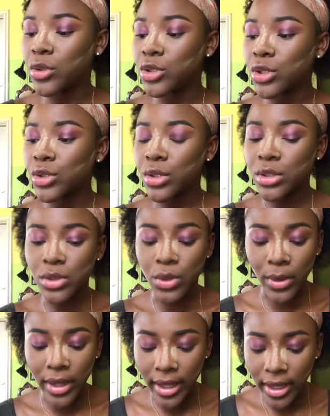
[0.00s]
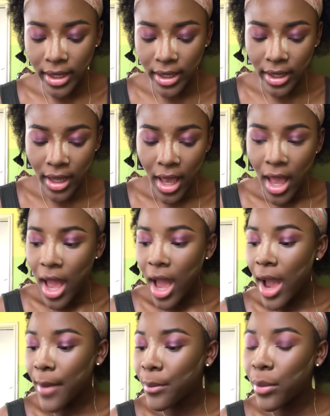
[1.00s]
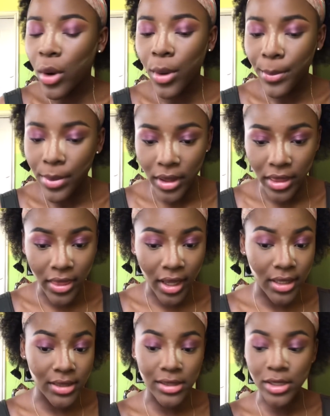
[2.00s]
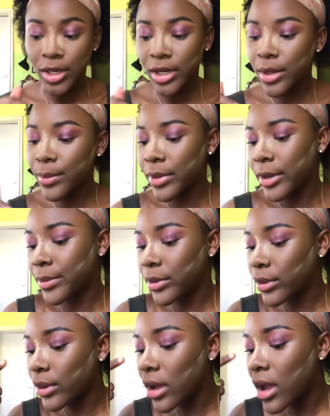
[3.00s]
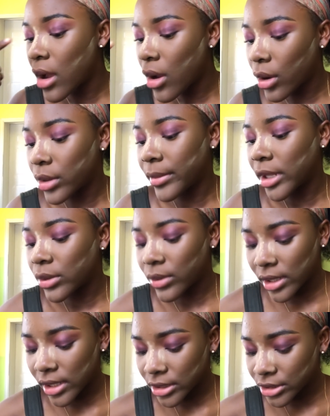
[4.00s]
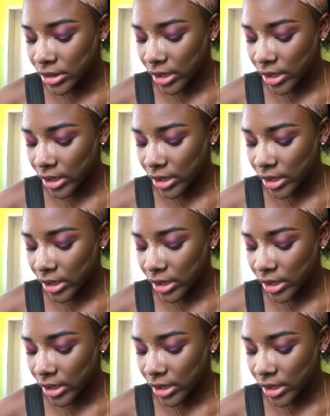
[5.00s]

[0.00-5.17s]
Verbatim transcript: Just going to go ahead and pop that dark purple on my lower lash